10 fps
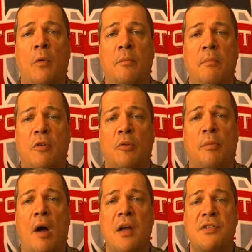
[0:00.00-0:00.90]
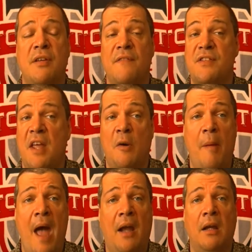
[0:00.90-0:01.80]
I wouldn't be surprised if a
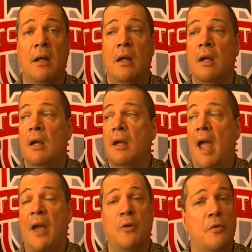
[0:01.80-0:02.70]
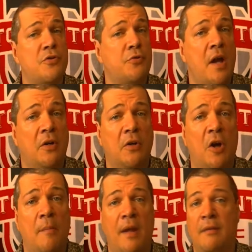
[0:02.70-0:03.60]
center back and or a striker
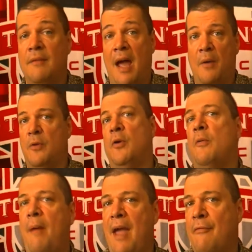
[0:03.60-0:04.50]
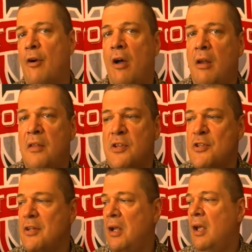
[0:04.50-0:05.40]
come in. How they're going to pay for all of
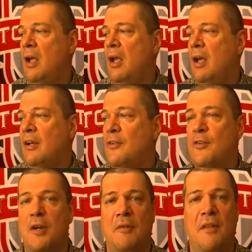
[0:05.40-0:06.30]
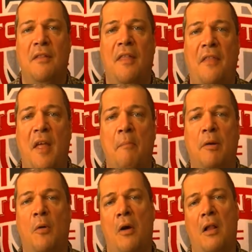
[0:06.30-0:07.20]
this, considering that they
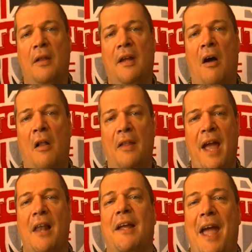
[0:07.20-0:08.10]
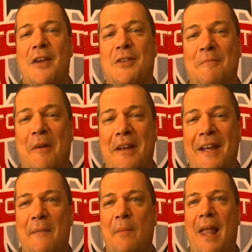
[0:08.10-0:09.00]
blew all the allocation
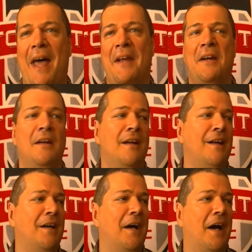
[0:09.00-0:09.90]
money on Plata.